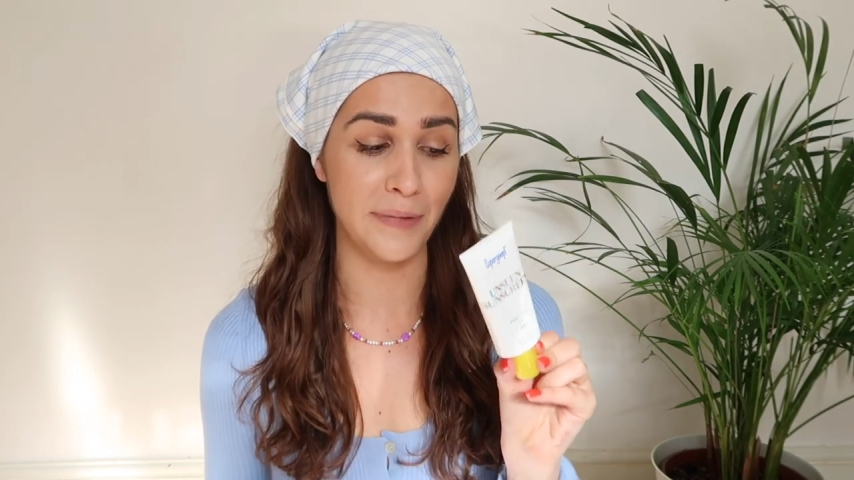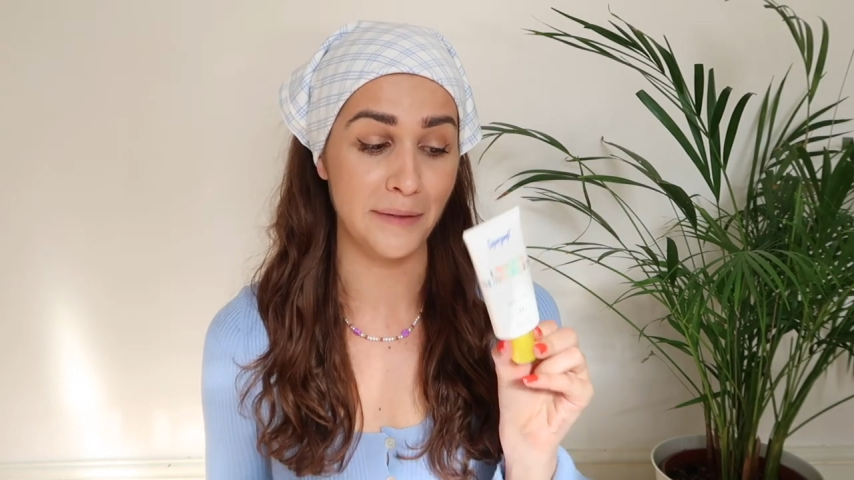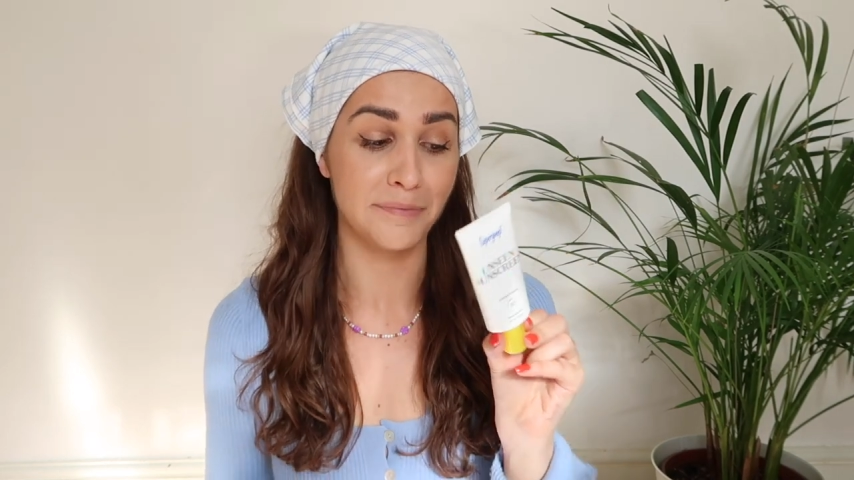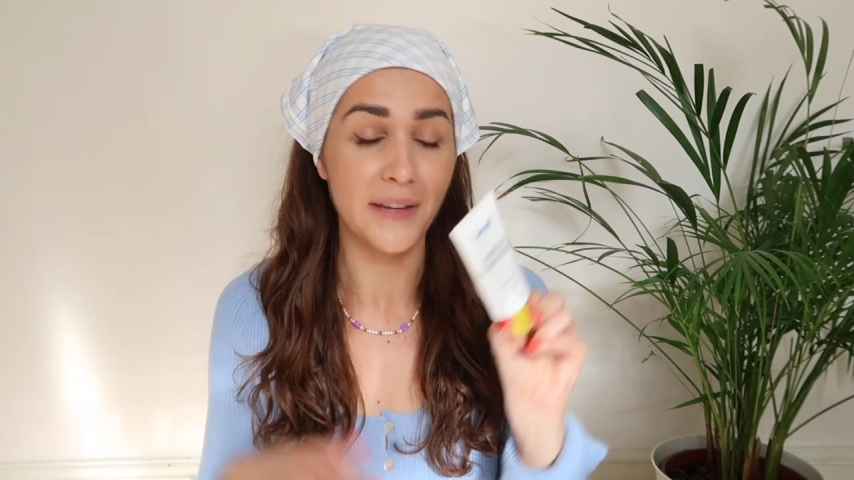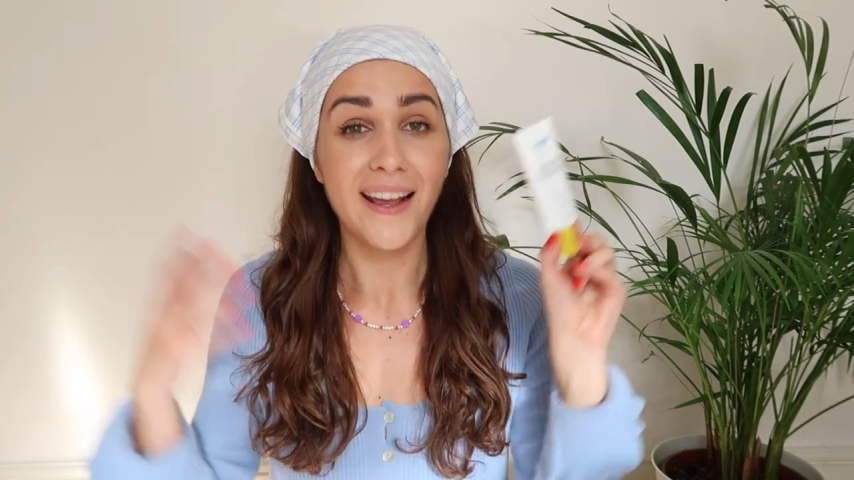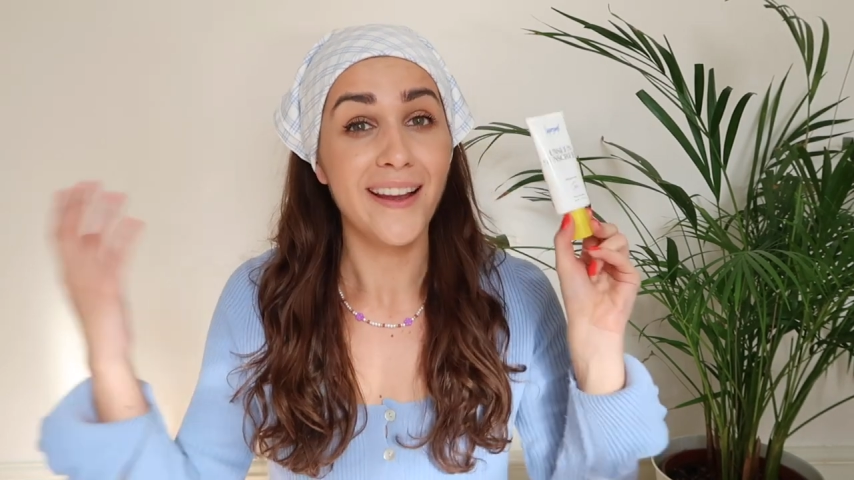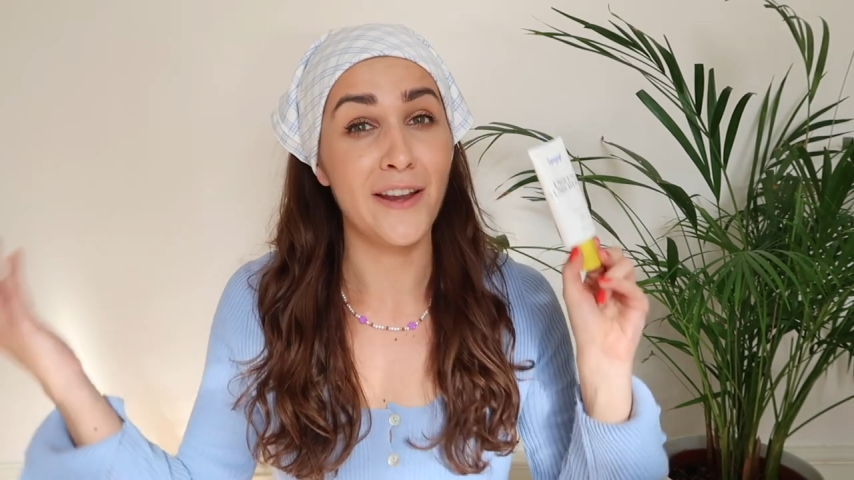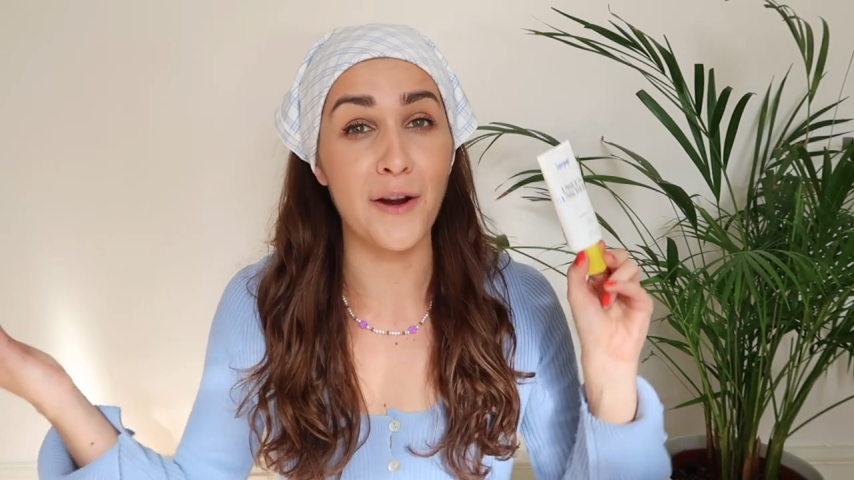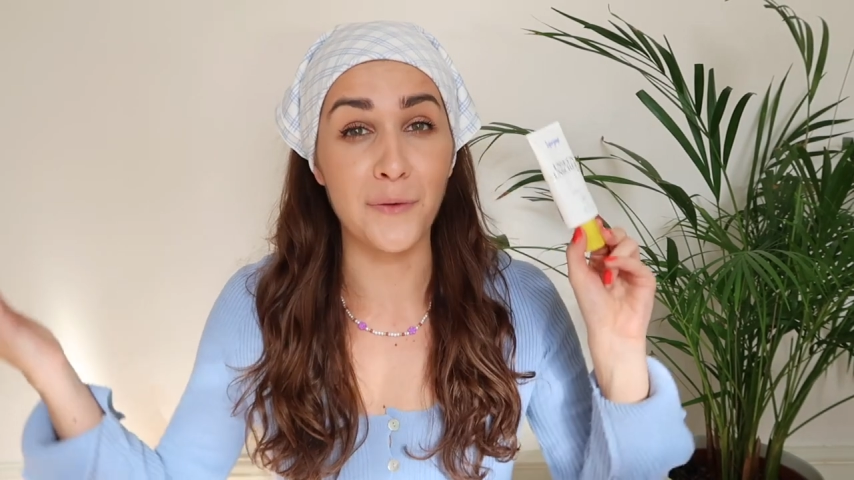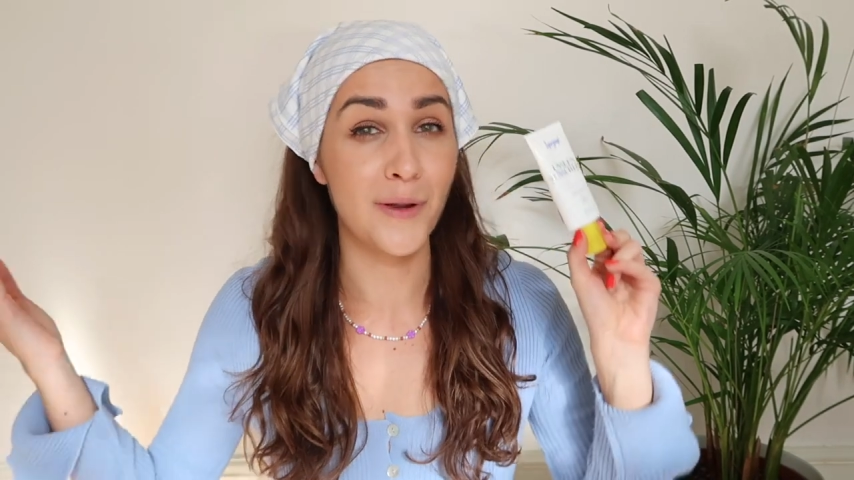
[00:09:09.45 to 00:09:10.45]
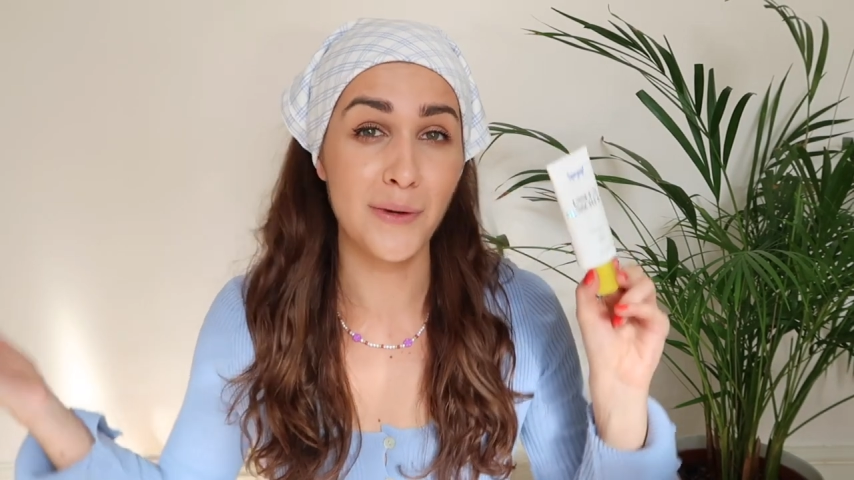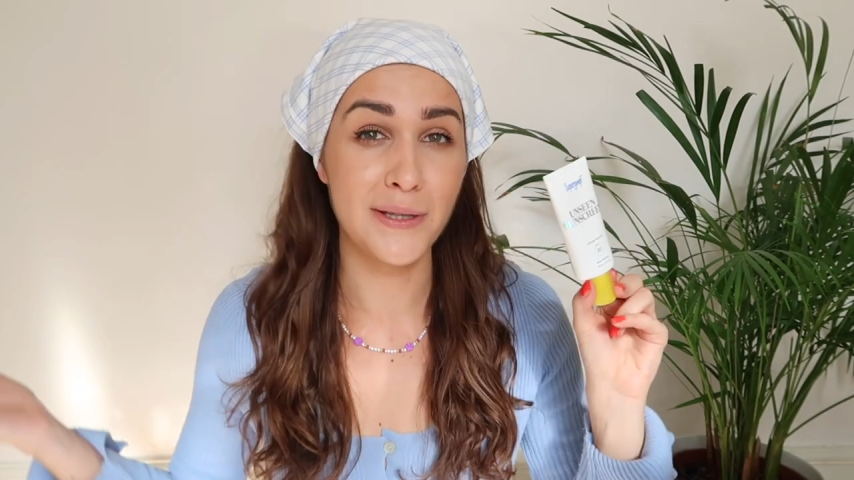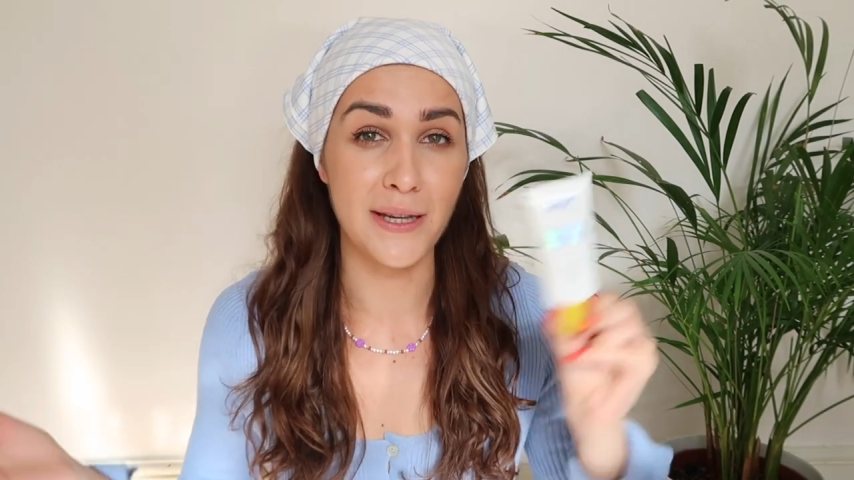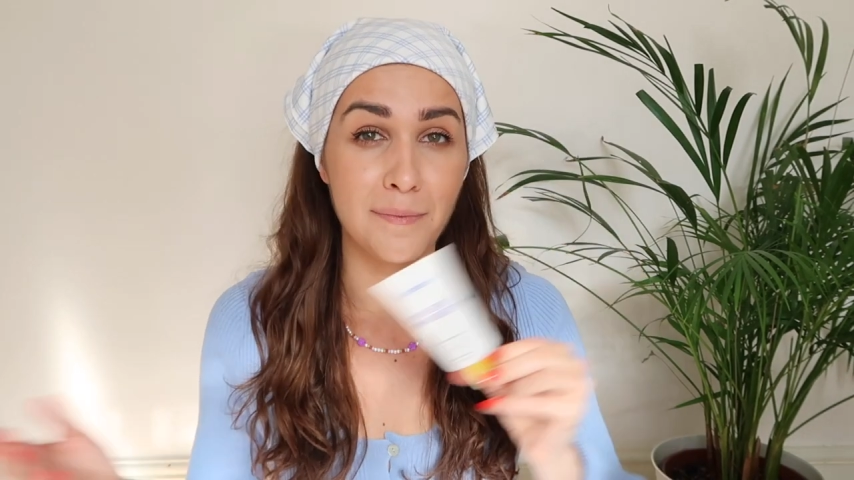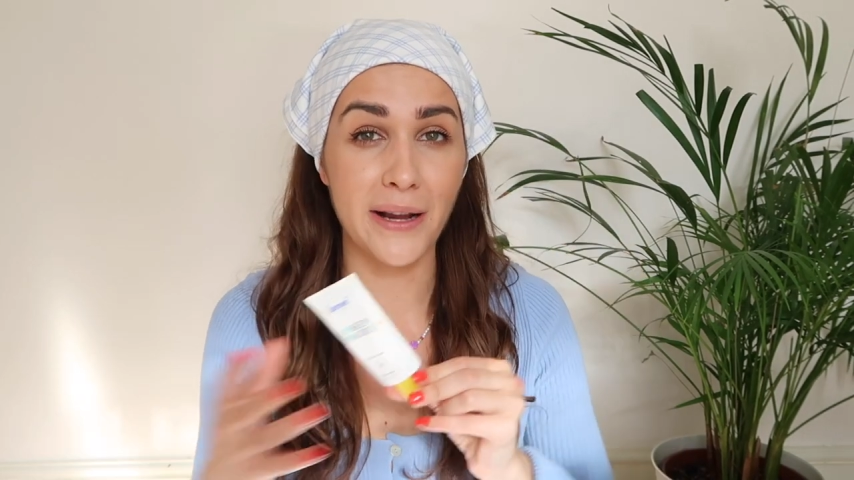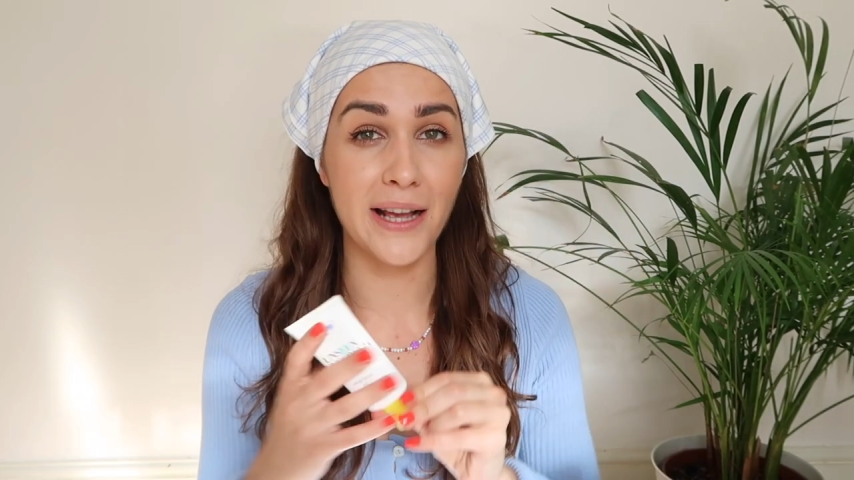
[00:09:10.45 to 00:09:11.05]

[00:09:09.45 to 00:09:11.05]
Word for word: but you know, we will see.